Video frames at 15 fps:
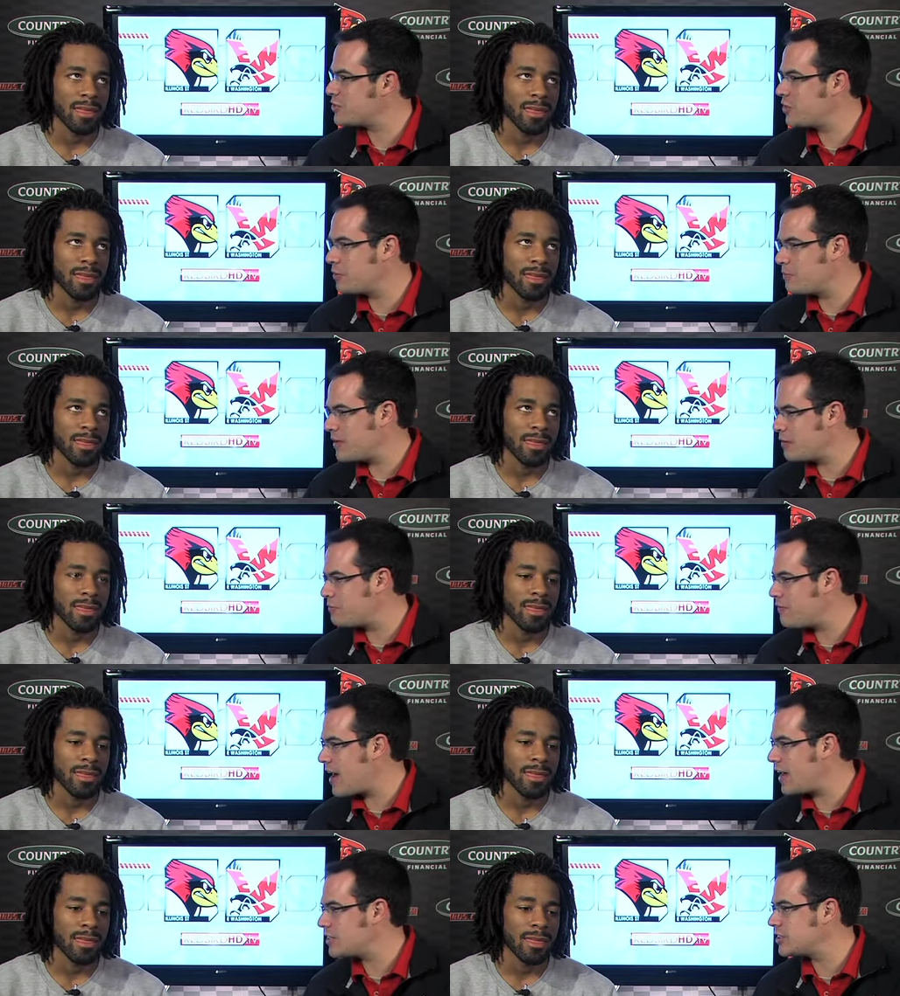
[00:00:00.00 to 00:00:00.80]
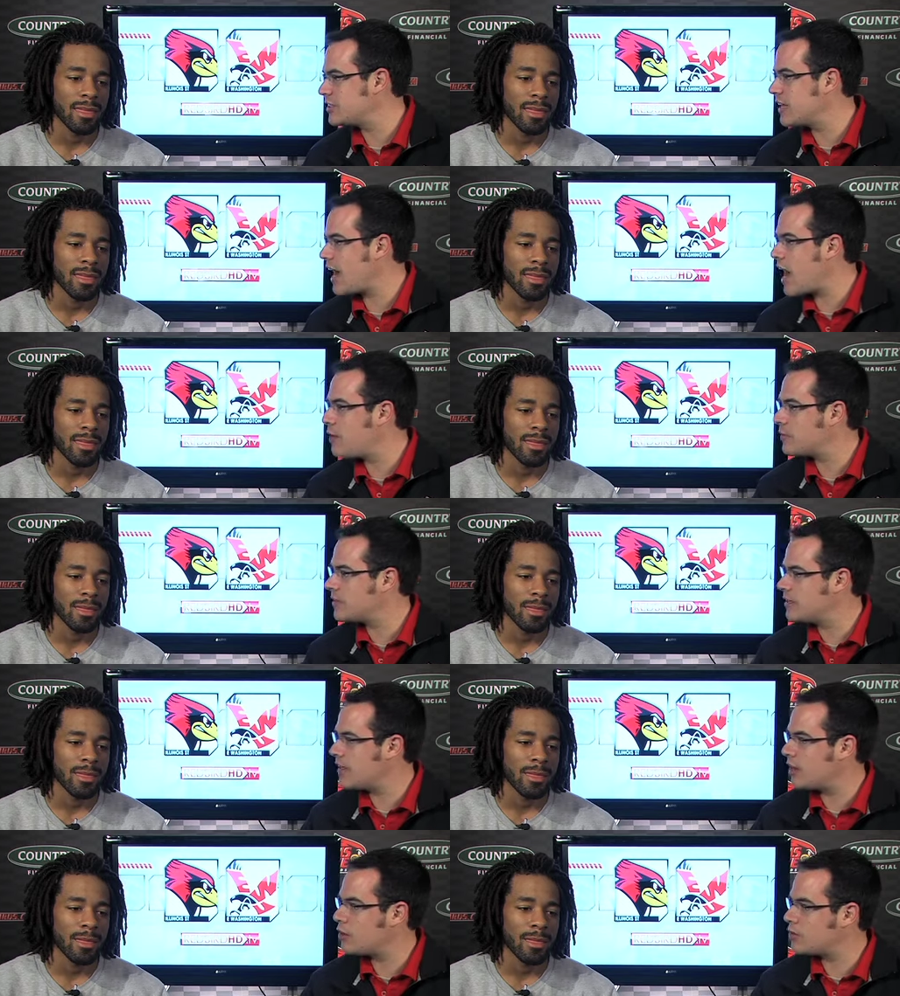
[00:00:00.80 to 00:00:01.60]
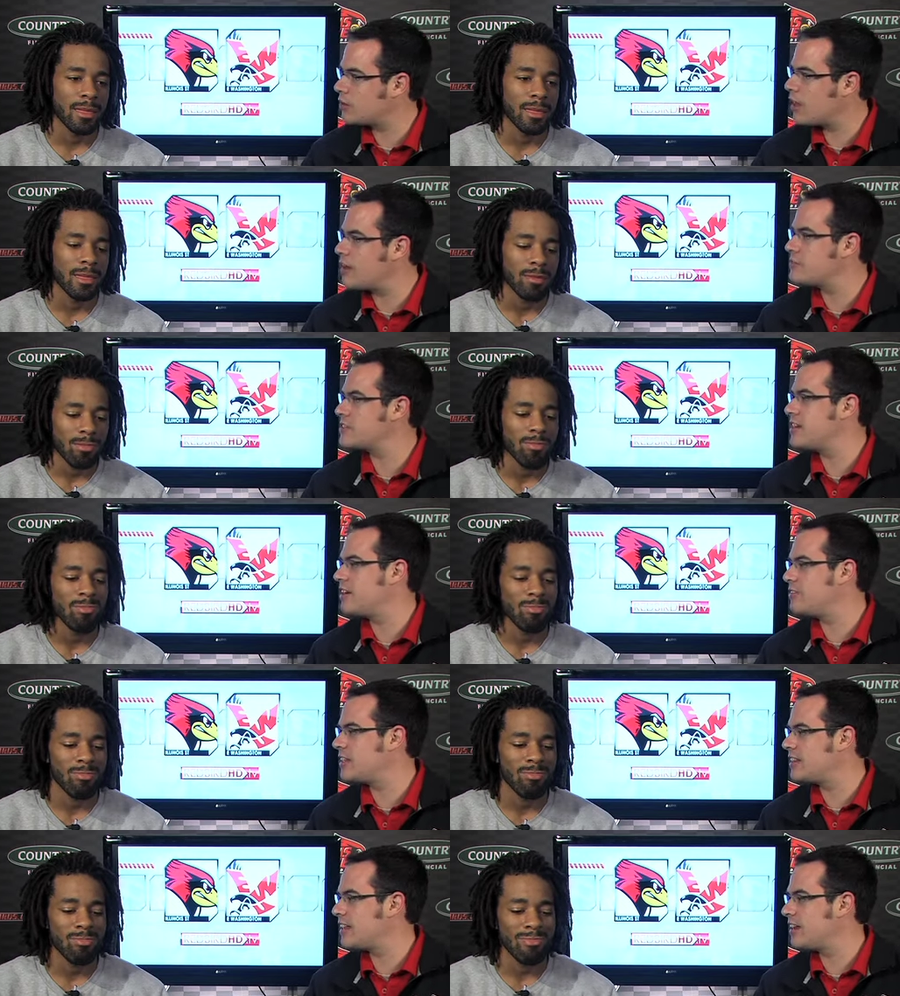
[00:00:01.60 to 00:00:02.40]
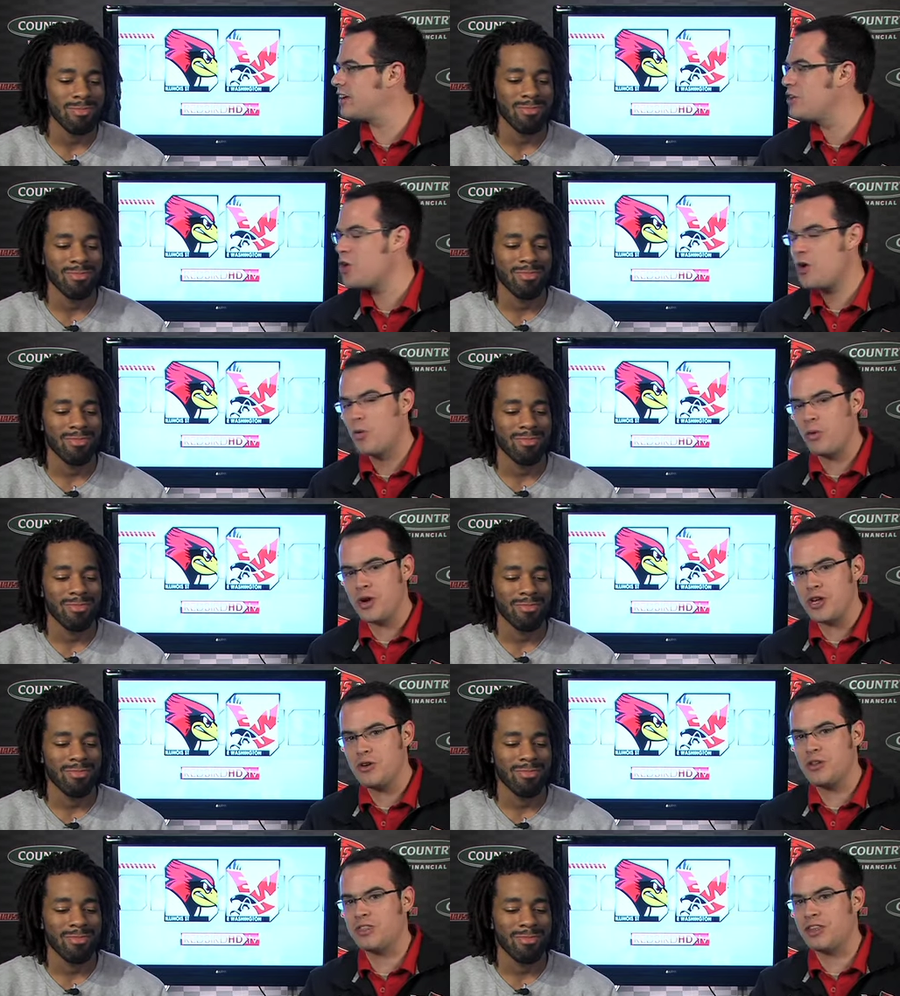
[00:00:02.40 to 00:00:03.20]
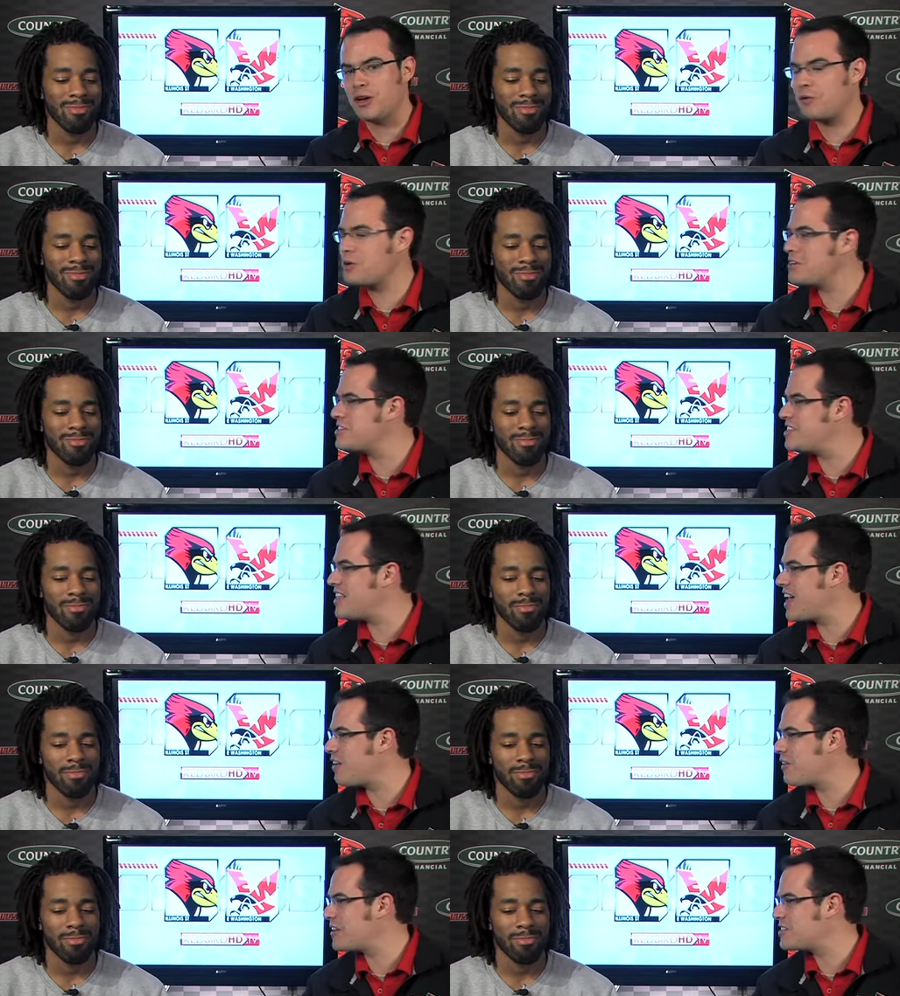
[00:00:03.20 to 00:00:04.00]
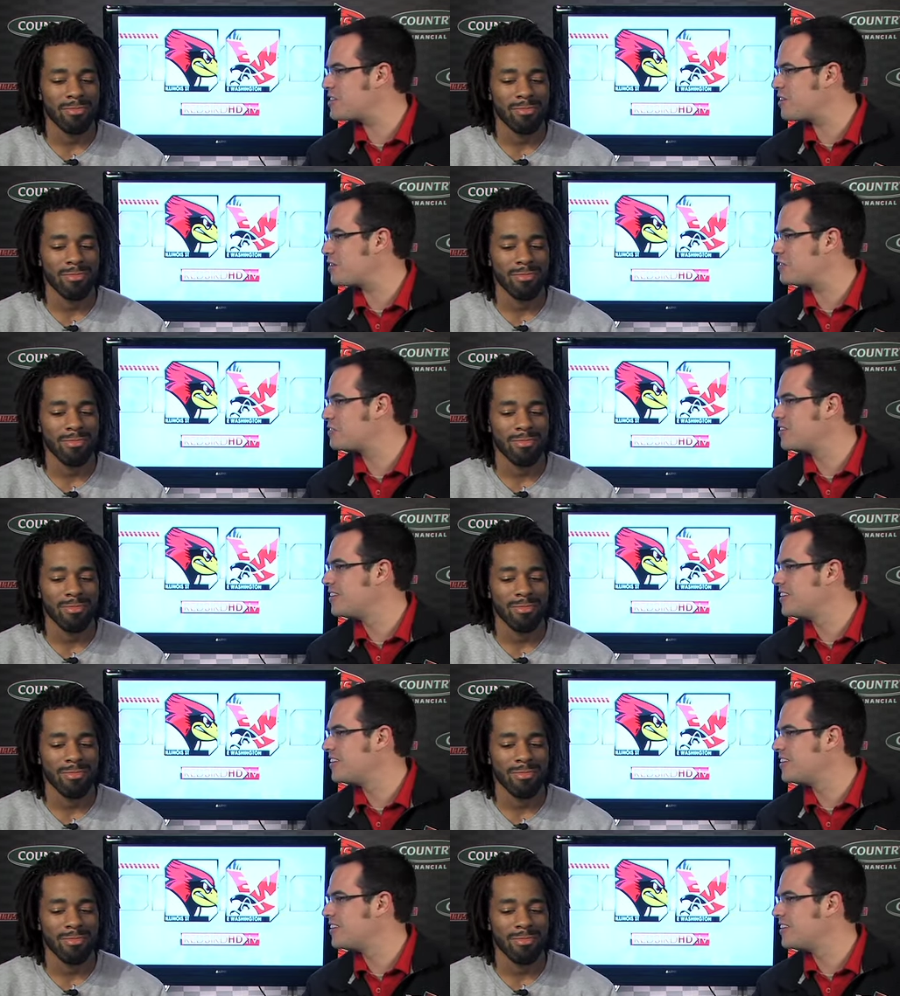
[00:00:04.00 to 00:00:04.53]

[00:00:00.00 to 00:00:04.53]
Speaker 1: You're a big fashion guy with the yellow gloves and everything. What do you think when you see that red turf?